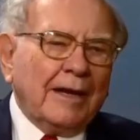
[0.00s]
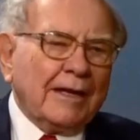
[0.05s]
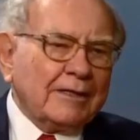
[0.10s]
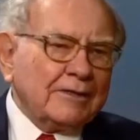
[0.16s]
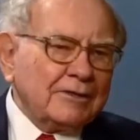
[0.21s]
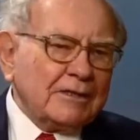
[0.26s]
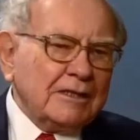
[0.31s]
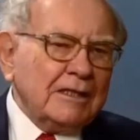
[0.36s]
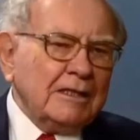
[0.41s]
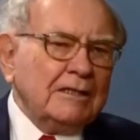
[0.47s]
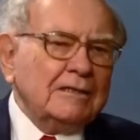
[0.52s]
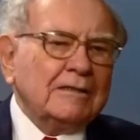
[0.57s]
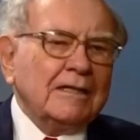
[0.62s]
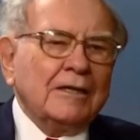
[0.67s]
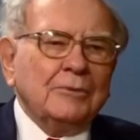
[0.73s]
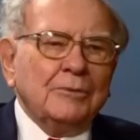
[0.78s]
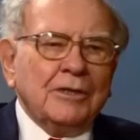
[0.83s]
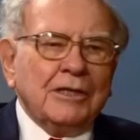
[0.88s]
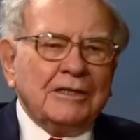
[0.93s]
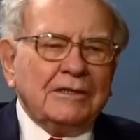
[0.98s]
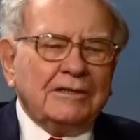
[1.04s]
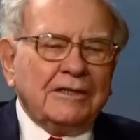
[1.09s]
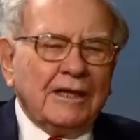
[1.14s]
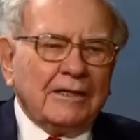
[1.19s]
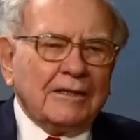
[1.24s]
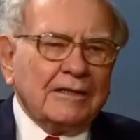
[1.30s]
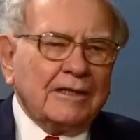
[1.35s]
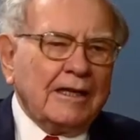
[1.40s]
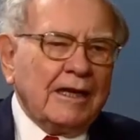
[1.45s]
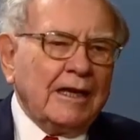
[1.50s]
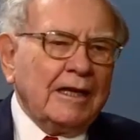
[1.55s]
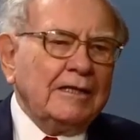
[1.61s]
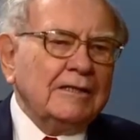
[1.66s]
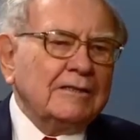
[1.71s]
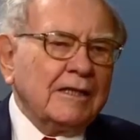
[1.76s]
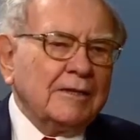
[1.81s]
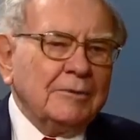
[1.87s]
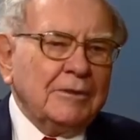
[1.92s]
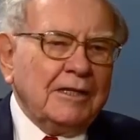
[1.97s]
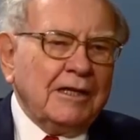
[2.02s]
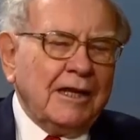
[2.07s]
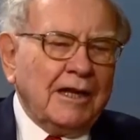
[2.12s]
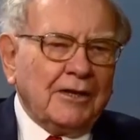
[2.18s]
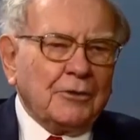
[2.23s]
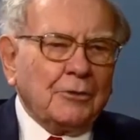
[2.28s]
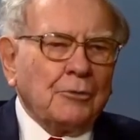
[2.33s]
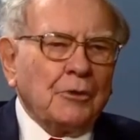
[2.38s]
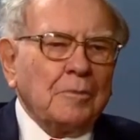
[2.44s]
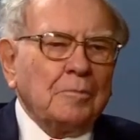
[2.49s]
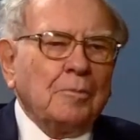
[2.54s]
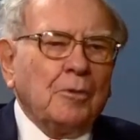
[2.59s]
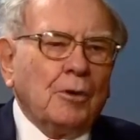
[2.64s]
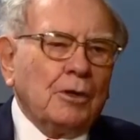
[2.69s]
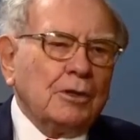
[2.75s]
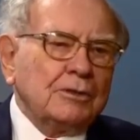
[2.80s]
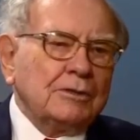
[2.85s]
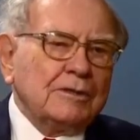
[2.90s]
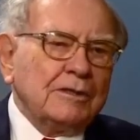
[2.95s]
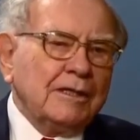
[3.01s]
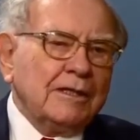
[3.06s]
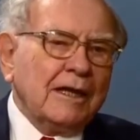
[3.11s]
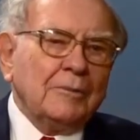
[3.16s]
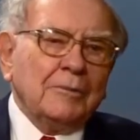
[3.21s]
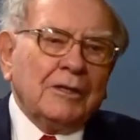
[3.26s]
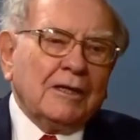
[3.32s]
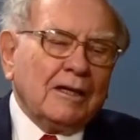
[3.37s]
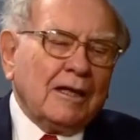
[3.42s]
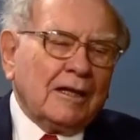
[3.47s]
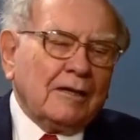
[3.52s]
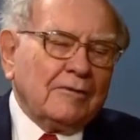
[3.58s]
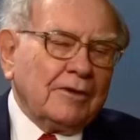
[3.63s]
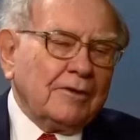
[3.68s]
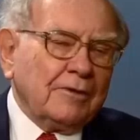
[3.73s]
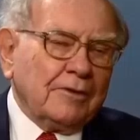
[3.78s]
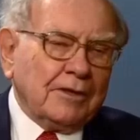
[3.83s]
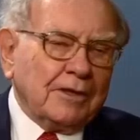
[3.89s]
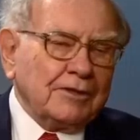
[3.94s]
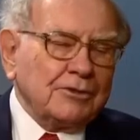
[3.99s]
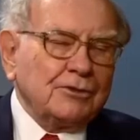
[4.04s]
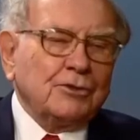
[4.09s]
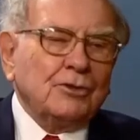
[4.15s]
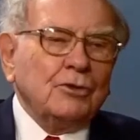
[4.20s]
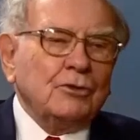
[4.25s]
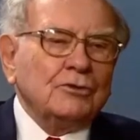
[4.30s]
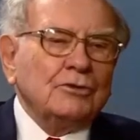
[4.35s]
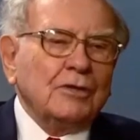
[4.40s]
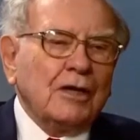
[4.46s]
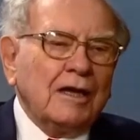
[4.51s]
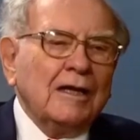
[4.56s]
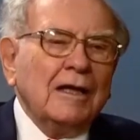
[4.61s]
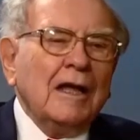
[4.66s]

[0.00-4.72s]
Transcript: magazines. I read 10Ks. I read annual reports, and I read a lot of other things too.